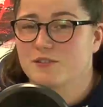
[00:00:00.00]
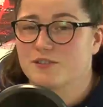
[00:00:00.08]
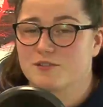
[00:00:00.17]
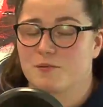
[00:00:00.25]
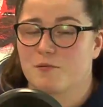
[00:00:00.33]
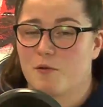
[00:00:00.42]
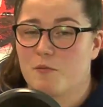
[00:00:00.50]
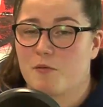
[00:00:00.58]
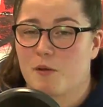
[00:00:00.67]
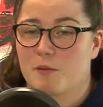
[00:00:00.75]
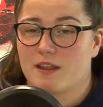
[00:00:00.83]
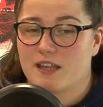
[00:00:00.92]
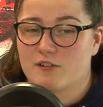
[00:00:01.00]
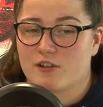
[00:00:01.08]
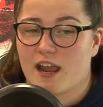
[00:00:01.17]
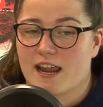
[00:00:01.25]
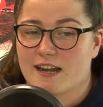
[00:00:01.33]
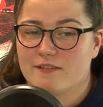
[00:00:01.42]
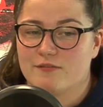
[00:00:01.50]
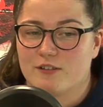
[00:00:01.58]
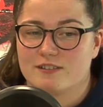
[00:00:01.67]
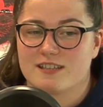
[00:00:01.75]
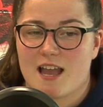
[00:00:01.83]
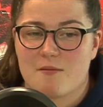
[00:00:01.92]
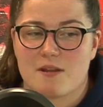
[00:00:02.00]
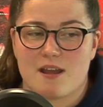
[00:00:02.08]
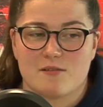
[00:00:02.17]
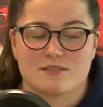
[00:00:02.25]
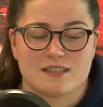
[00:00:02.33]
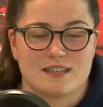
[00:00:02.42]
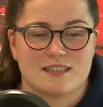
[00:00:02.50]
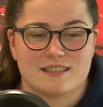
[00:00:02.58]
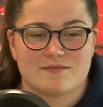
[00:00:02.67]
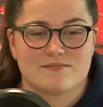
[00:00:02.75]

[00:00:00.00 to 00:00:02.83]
of them because some of them were proper crying at full time, and I was like,